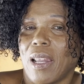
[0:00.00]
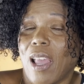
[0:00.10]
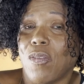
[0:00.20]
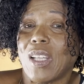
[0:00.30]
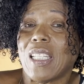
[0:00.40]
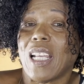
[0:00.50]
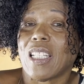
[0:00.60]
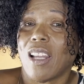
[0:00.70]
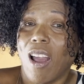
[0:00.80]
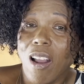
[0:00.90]
if it
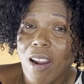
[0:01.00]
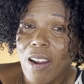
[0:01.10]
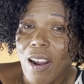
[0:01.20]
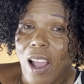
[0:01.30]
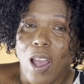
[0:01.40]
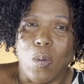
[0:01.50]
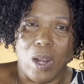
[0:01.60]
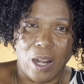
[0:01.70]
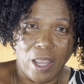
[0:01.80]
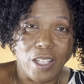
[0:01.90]
takes longer, I
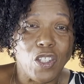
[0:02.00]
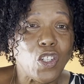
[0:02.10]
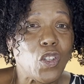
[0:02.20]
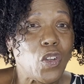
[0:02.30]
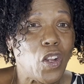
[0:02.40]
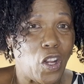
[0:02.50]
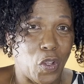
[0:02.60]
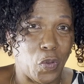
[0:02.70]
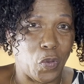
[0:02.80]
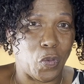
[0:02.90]
will let you know.